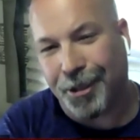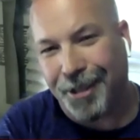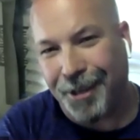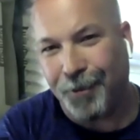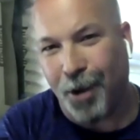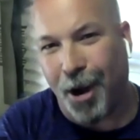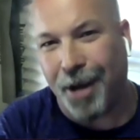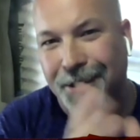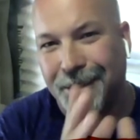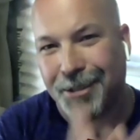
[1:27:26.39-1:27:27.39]
If not,
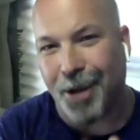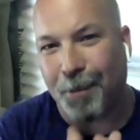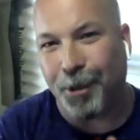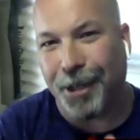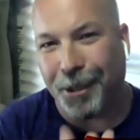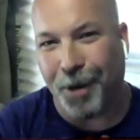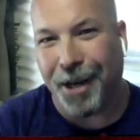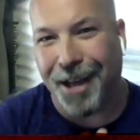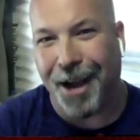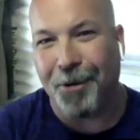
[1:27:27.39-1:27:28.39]
stop reading right now,